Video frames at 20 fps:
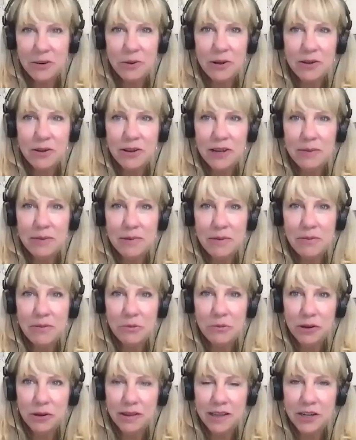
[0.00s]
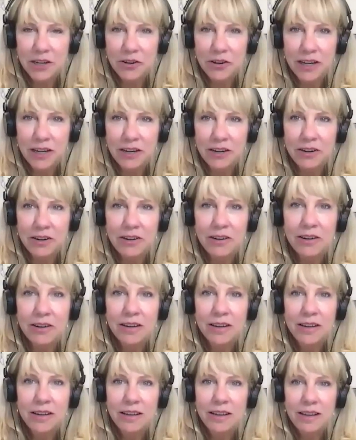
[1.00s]
welcome. I'm thrilled that you're here.
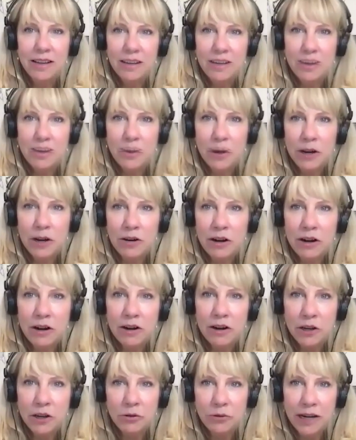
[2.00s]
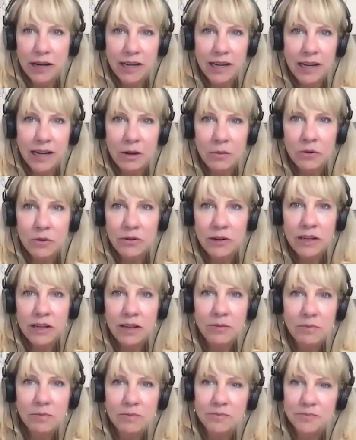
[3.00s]
Where are you right now,
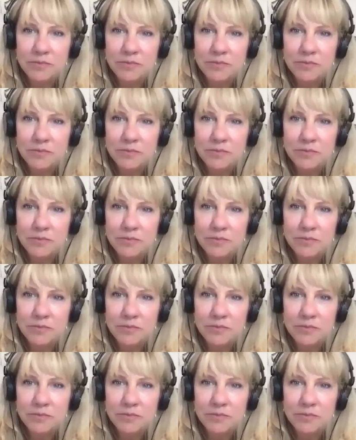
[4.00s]
Maria?